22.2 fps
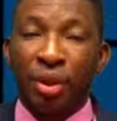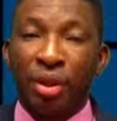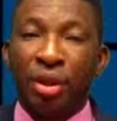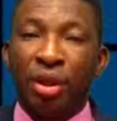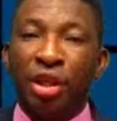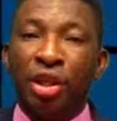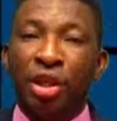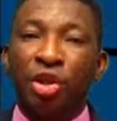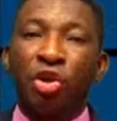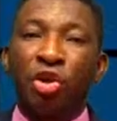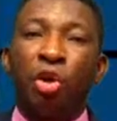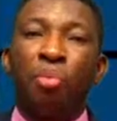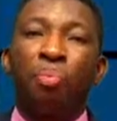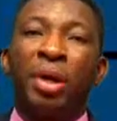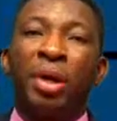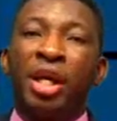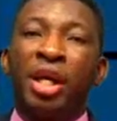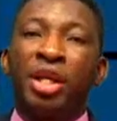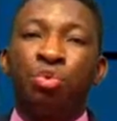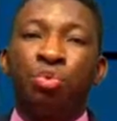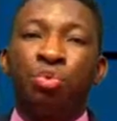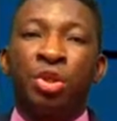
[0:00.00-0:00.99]
In
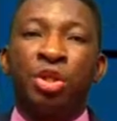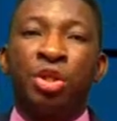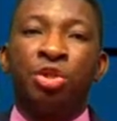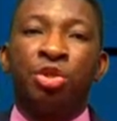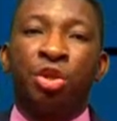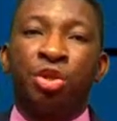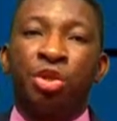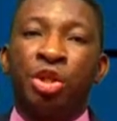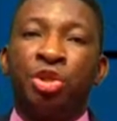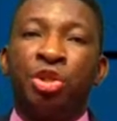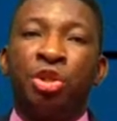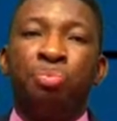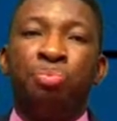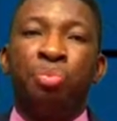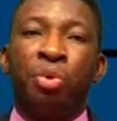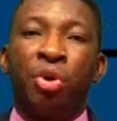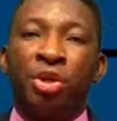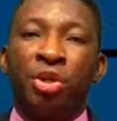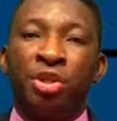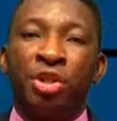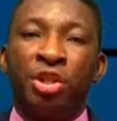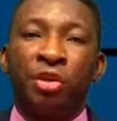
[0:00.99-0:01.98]
compliance with the succession
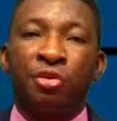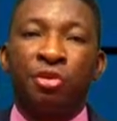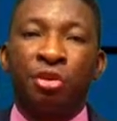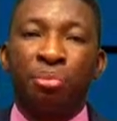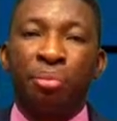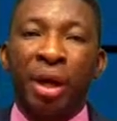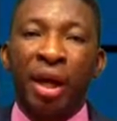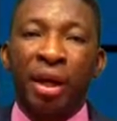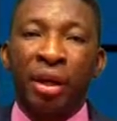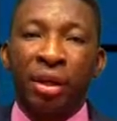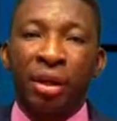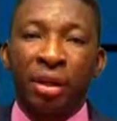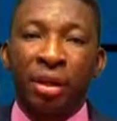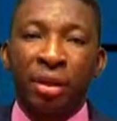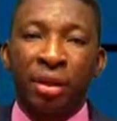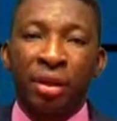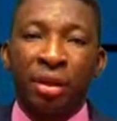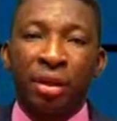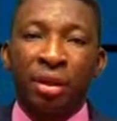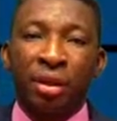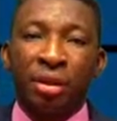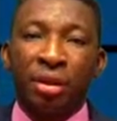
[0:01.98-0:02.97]
policy of the bank,
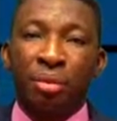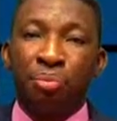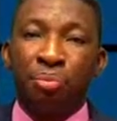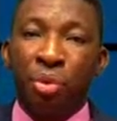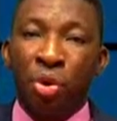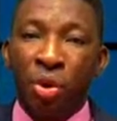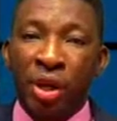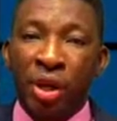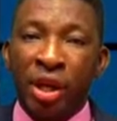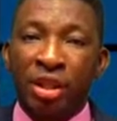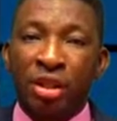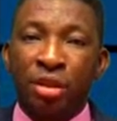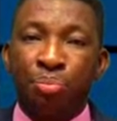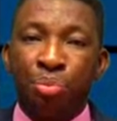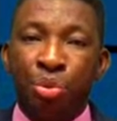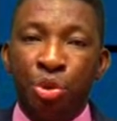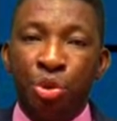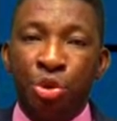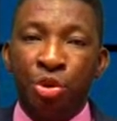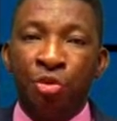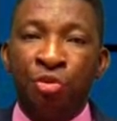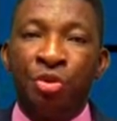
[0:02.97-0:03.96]
the board has
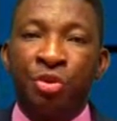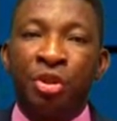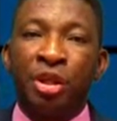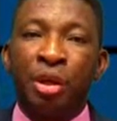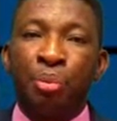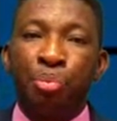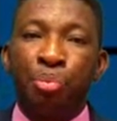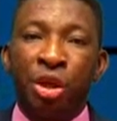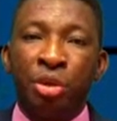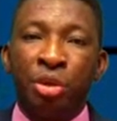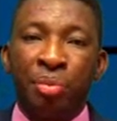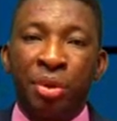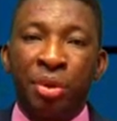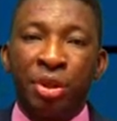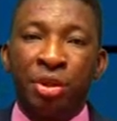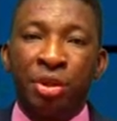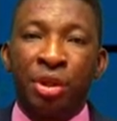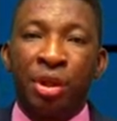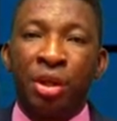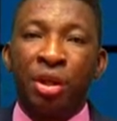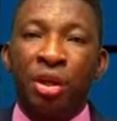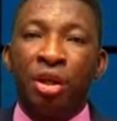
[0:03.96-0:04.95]
approved the appointment
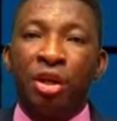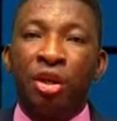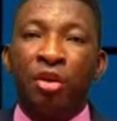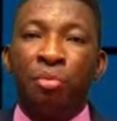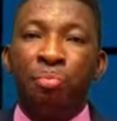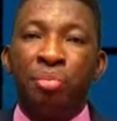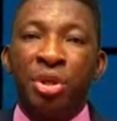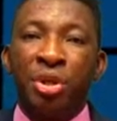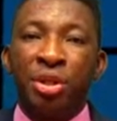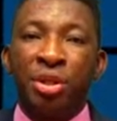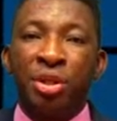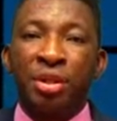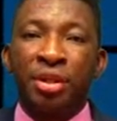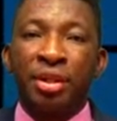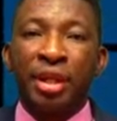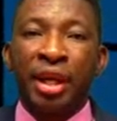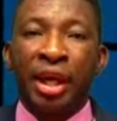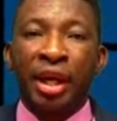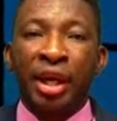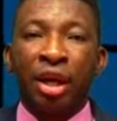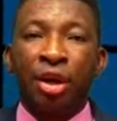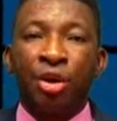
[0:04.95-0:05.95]
of Mrs.
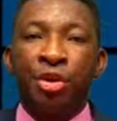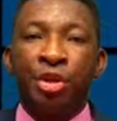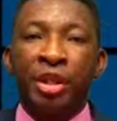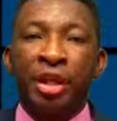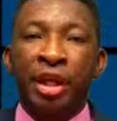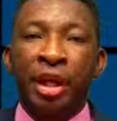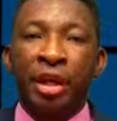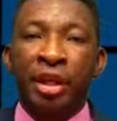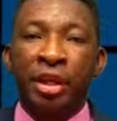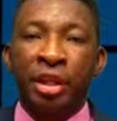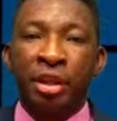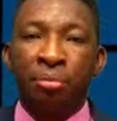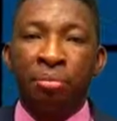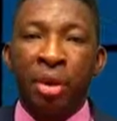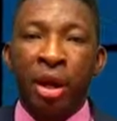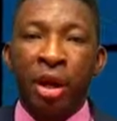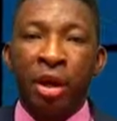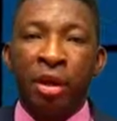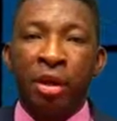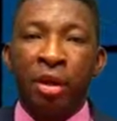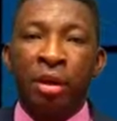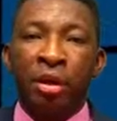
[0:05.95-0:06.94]
Nneka
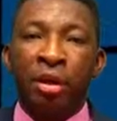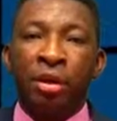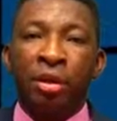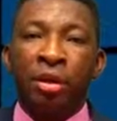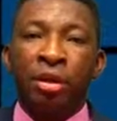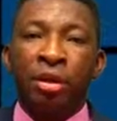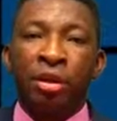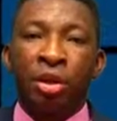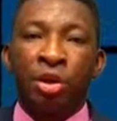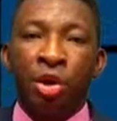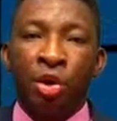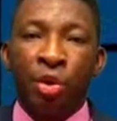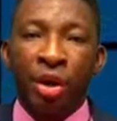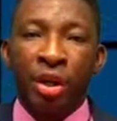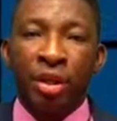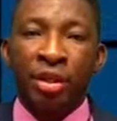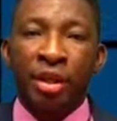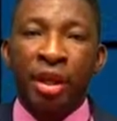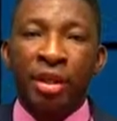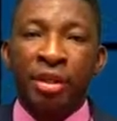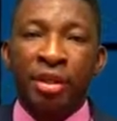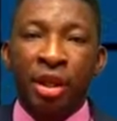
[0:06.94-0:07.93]
Onyali-Ikpe, the current
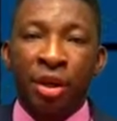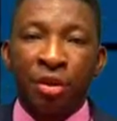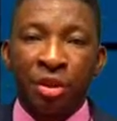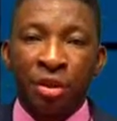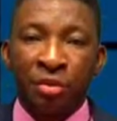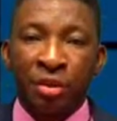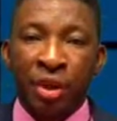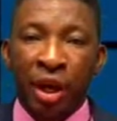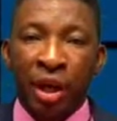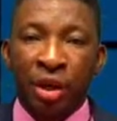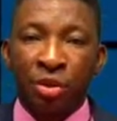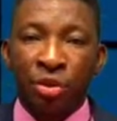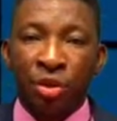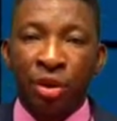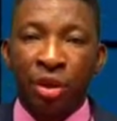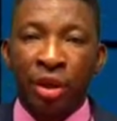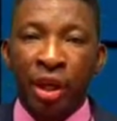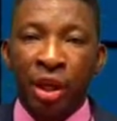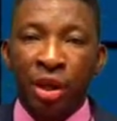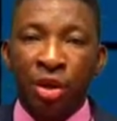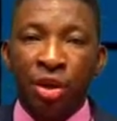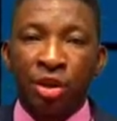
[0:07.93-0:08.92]
Executive Director,
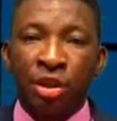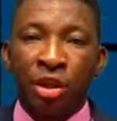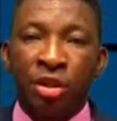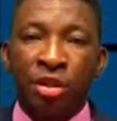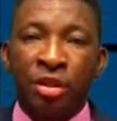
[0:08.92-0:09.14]
Lagos and